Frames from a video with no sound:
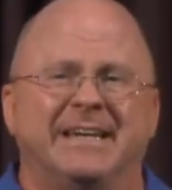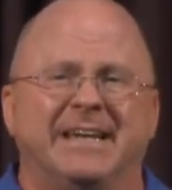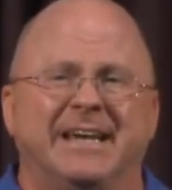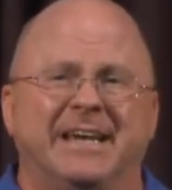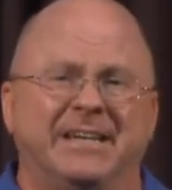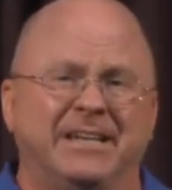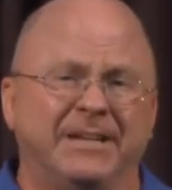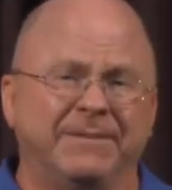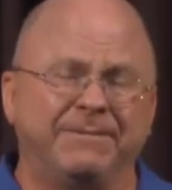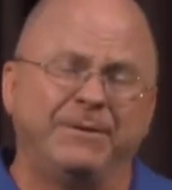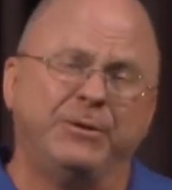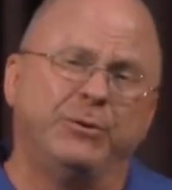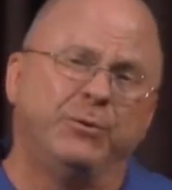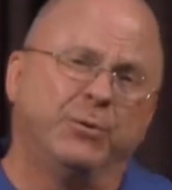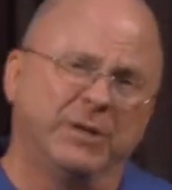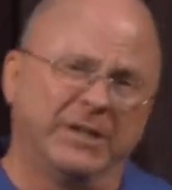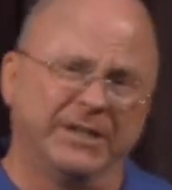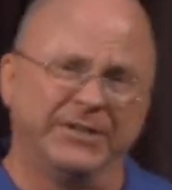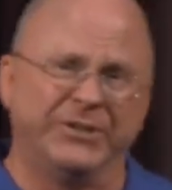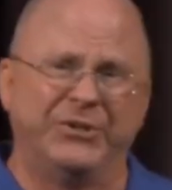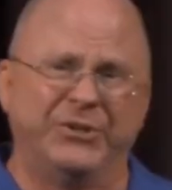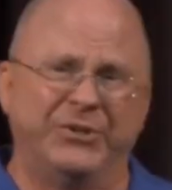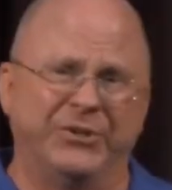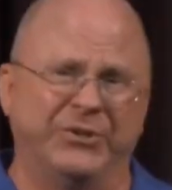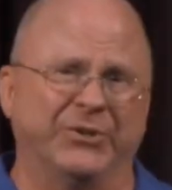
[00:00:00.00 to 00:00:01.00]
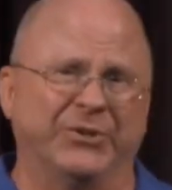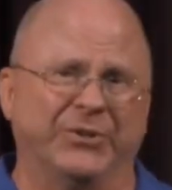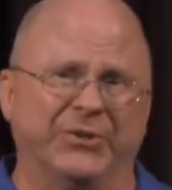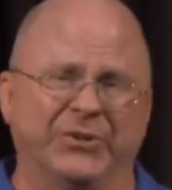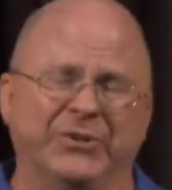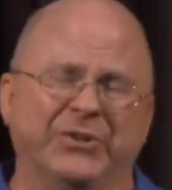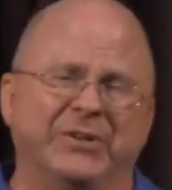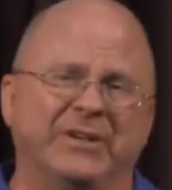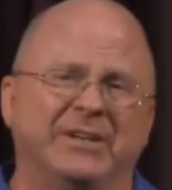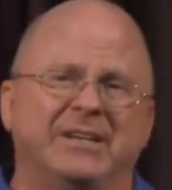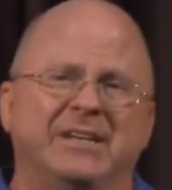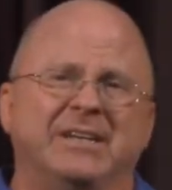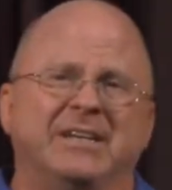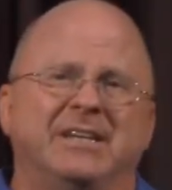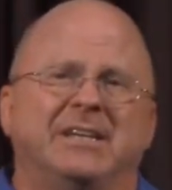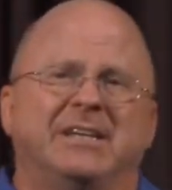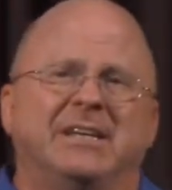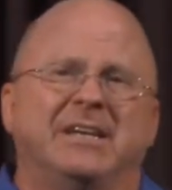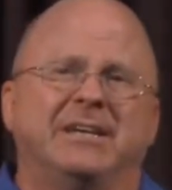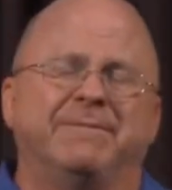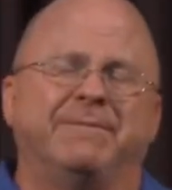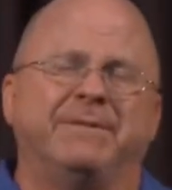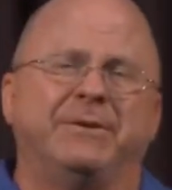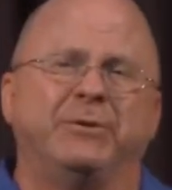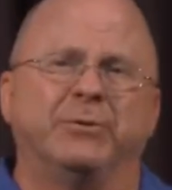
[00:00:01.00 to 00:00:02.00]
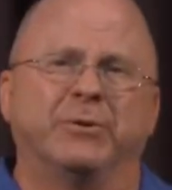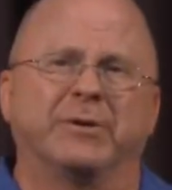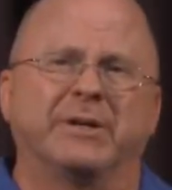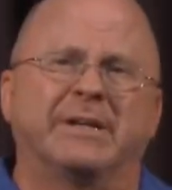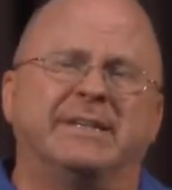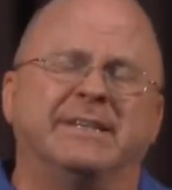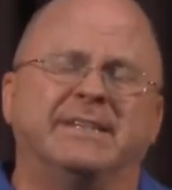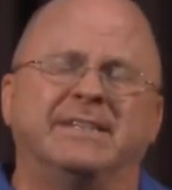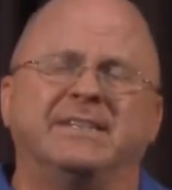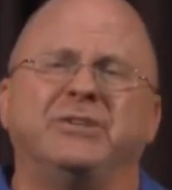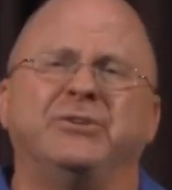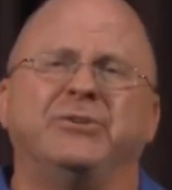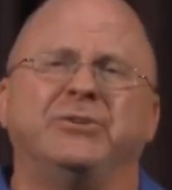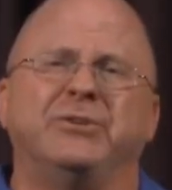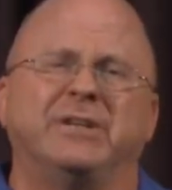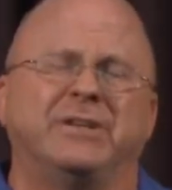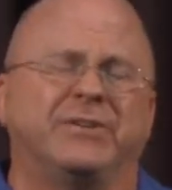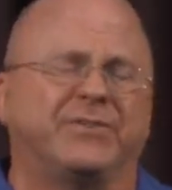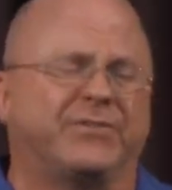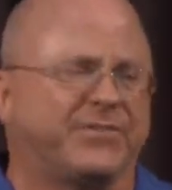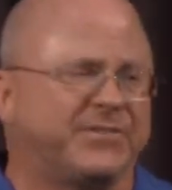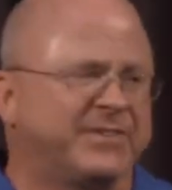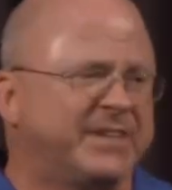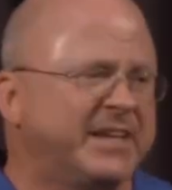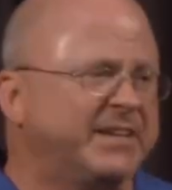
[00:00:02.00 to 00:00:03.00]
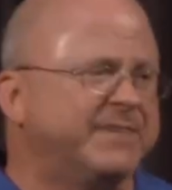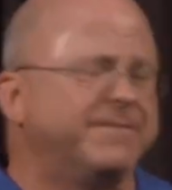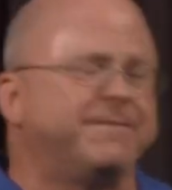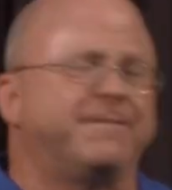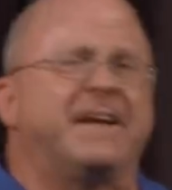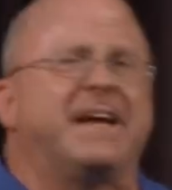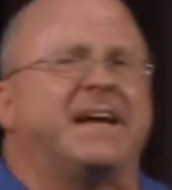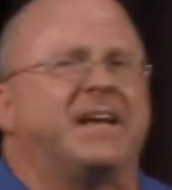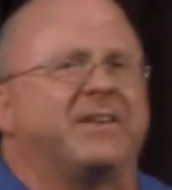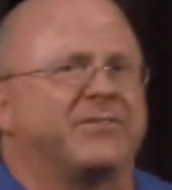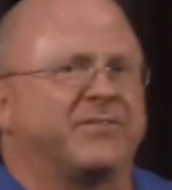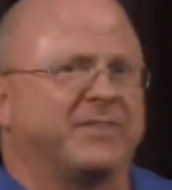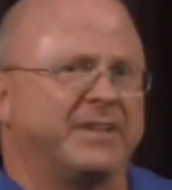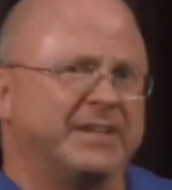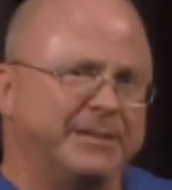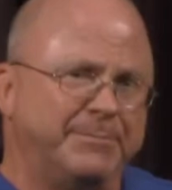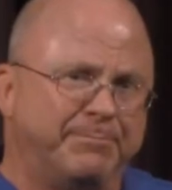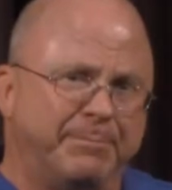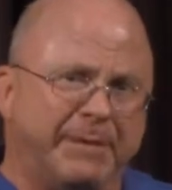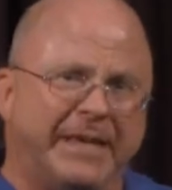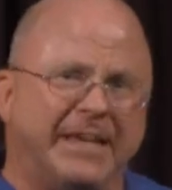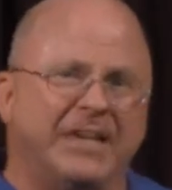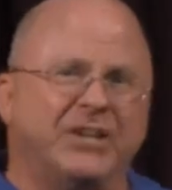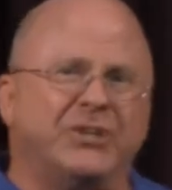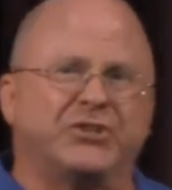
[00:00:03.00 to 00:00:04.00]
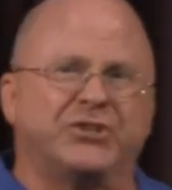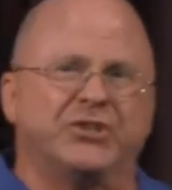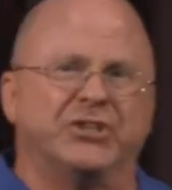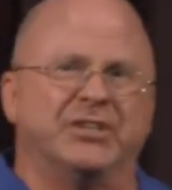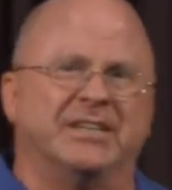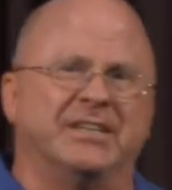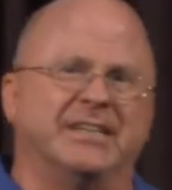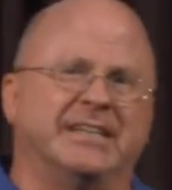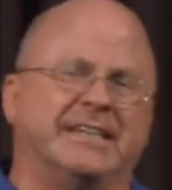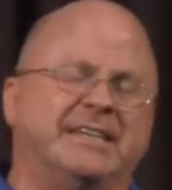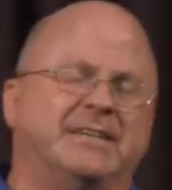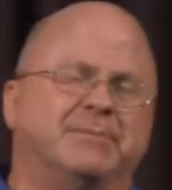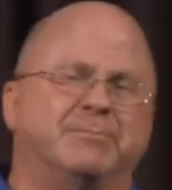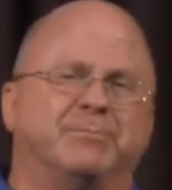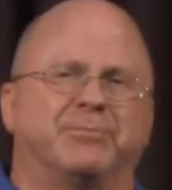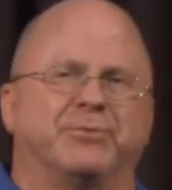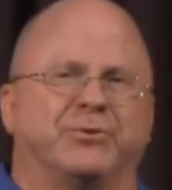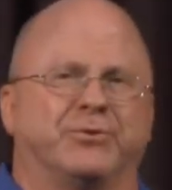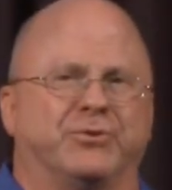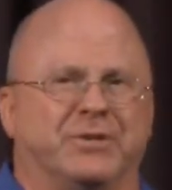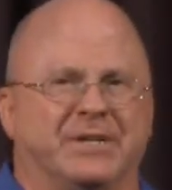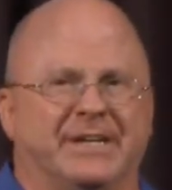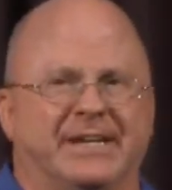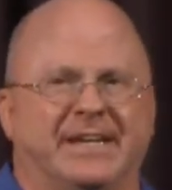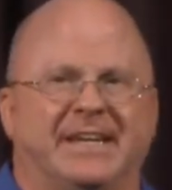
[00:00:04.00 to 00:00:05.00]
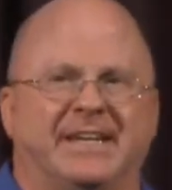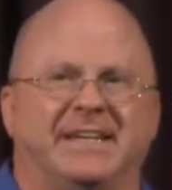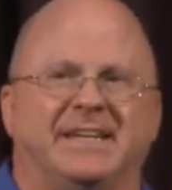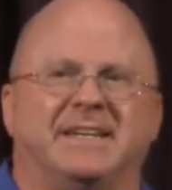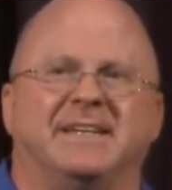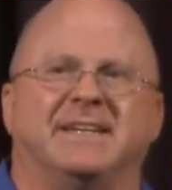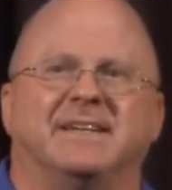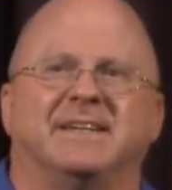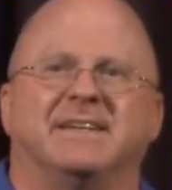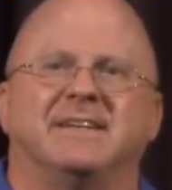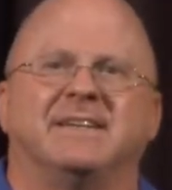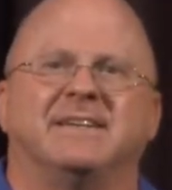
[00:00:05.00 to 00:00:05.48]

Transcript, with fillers: And if you will endure, if you will continue to steadfastly, patiently pray,